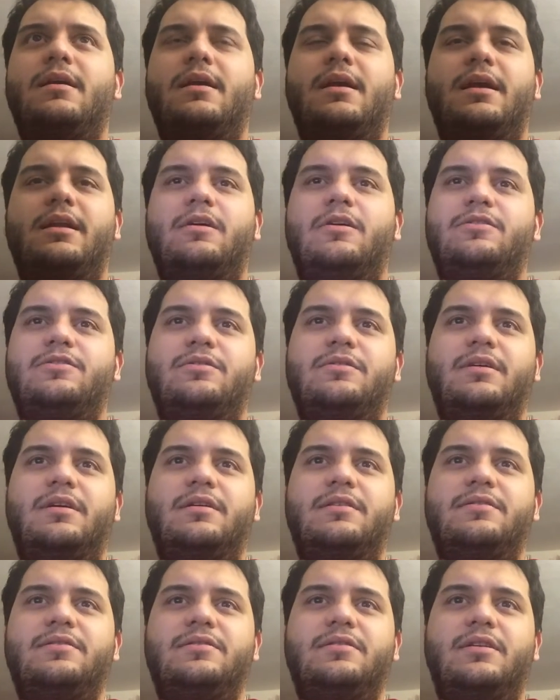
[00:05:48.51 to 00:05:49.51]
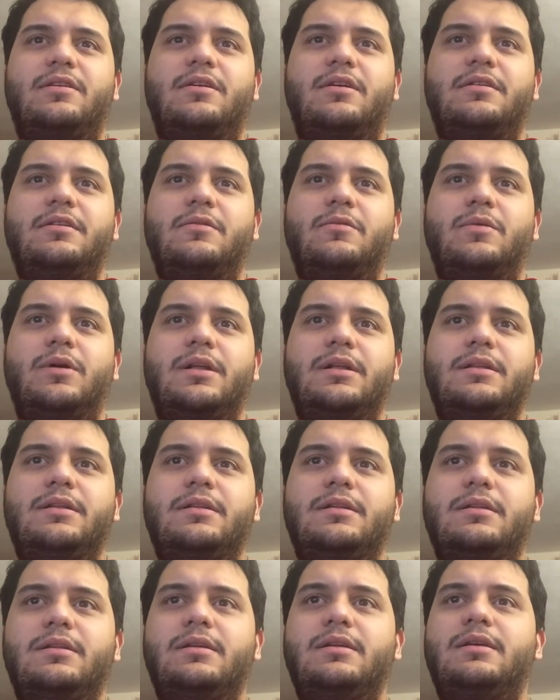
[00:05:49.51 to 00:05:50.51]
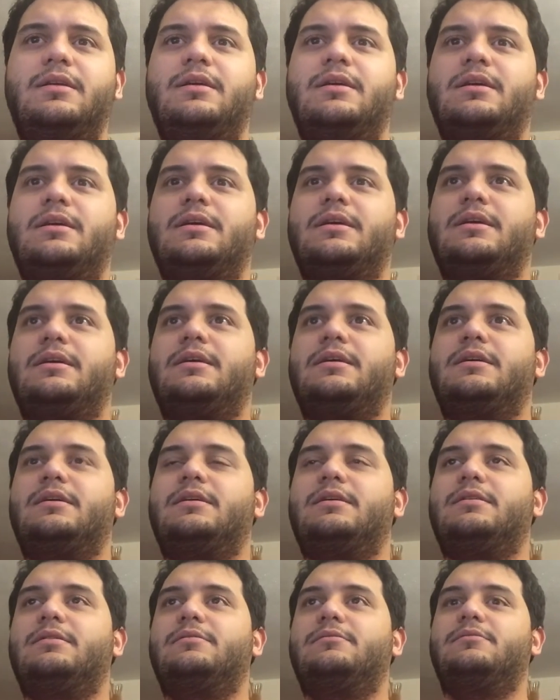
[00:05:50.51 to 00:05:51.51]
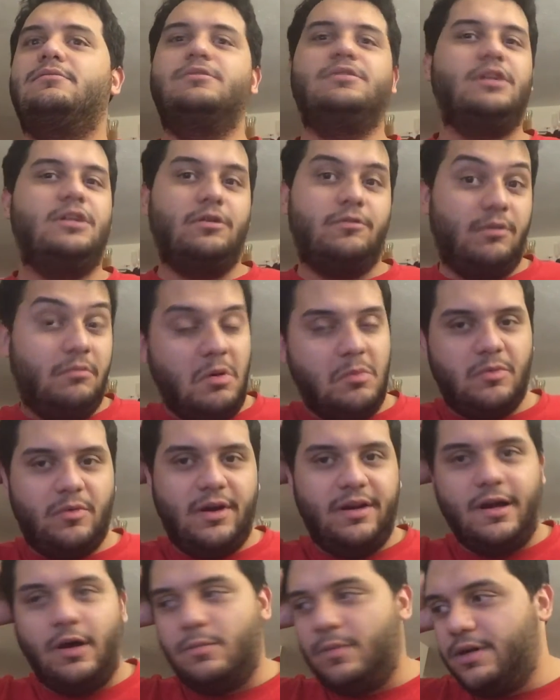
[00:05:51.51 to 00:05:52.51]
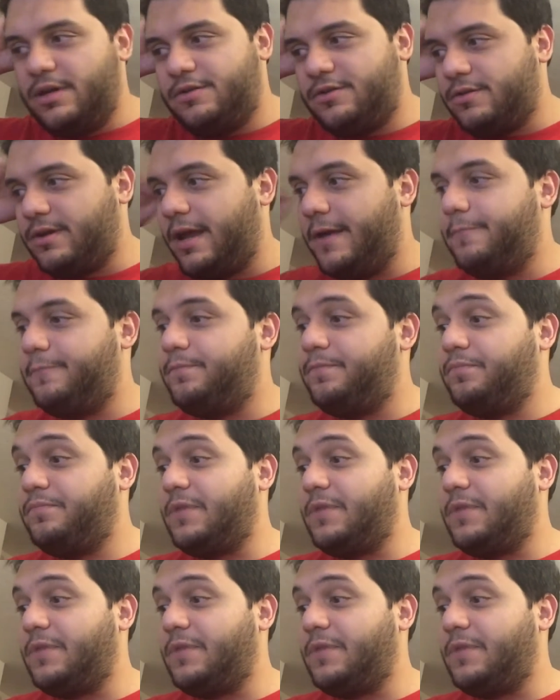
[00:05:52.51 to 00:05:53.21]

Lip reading: And also there's another one which I don't remember right now, but it's okay.